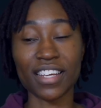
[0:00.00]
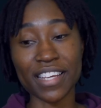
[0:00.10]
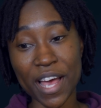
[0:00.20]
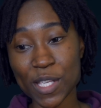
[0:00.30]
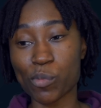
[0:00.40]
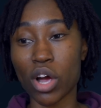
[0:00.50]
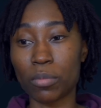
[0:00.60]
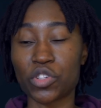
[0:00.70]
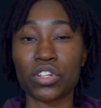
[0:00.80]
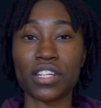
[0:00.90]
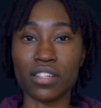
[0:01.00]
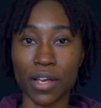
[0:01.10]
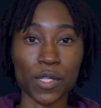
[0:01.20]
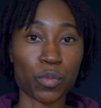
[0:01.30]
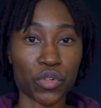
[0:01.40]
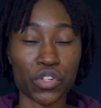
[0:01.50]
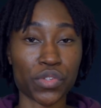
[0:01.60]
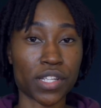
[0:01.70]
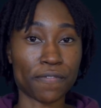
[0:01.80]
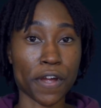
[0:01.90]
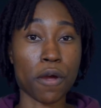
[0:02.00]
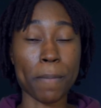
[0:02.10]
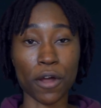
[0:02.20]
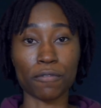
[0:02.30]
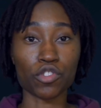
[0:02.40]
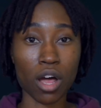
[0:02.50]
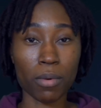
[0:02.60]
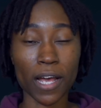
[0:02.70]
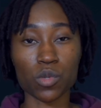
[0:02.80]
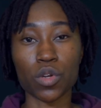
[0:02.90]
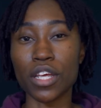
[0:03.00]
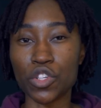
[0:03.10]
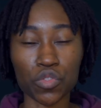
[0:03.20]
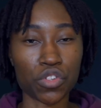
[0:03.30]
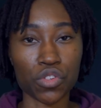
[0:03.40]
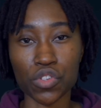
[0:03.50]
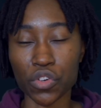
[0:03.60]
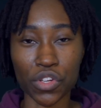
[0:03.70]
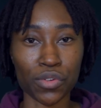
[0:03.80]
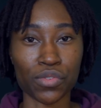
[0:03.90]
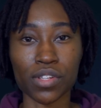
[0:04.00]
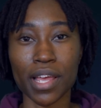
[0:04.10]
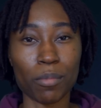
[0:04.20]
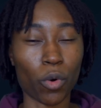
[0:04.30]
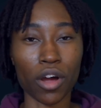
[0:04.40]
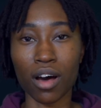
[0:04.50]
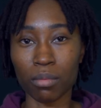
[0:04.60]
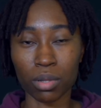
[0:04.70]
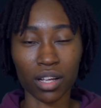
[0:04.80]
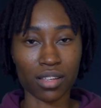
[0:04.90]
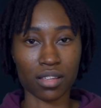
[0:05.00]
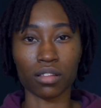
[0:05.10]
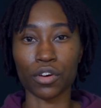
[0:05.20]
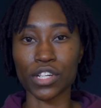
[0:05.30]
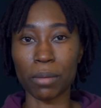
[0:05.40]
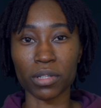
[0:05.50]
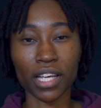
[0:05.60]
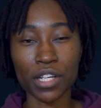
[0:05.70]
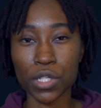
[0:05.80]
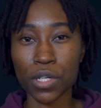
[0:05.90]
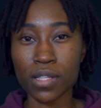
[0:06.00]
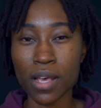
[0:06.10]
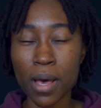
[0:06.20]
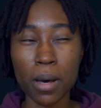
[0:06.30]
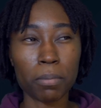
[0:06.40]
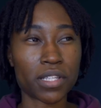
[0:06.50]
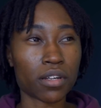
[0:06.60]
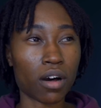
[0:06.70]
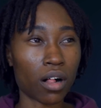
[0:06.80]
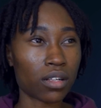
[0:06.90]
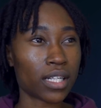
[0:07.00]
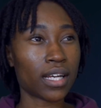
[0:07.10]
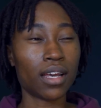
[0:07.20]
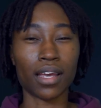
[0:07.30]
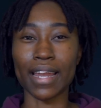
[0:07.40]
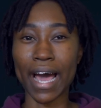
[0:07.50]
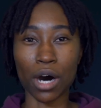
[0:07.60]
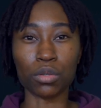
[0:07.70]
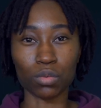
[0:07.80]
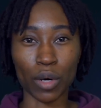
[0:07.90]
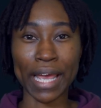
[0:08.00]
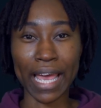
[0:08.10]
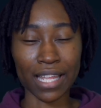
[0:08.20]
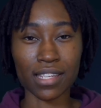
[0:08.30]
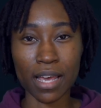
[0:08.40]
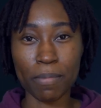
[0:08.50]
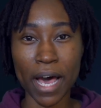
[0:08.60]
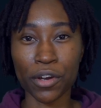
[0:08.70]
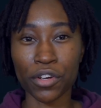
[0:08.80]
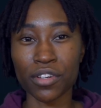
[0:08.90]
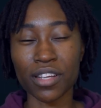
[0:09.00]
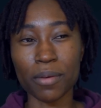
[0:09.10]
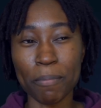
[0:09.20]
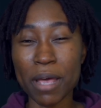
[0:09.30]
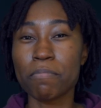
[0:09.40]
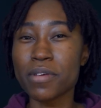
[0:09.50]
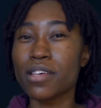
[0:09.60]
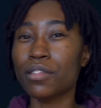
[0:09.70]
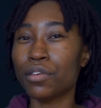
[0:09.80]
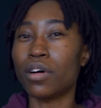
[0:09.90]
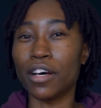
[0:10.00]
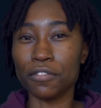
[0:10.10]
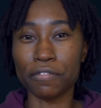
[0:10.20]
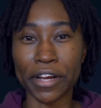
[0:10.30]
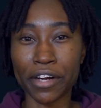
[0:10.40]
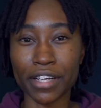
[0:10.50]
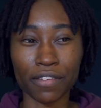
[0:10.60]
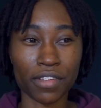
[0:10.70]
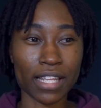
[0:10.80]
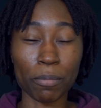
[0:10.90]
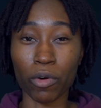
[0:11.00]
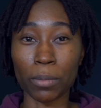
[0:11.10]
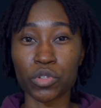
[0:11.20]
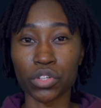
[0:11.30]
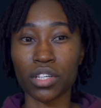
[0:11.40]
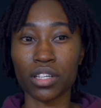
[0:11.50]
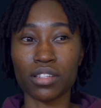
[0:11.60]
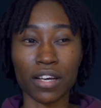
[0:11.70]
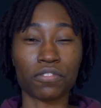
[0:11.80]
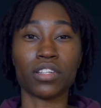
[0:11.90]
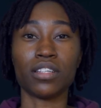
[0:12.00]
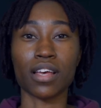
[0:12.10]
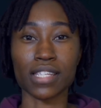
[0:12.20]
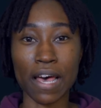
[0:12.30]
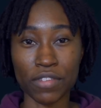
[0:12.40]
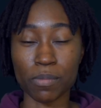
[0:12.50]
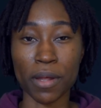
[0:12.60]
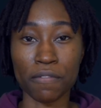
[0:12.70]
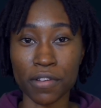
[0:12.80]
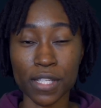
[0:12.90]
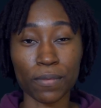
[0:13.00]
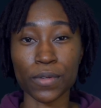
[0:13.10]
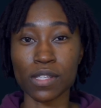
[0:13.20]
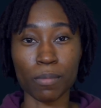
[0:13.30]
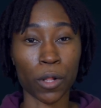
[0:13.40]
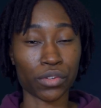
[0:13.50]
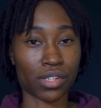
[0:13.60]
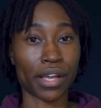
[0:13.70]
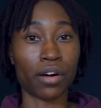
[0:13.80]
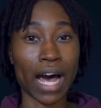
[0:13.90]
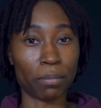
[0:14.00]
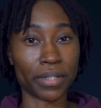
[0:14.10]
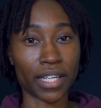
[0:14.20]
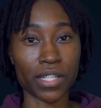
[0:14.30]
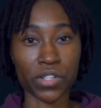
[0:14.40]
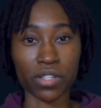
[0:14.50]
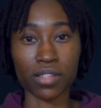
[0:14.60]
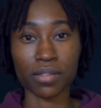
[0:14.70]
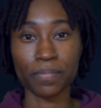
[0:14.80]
Yes, prop drilling does produce its fair amount of drawbacks when introduced or used in more complex and large applications, but to call it an outright anti-pattern might be a little unfair given that prop drilling definitely does have its benefits for smaller scale applications.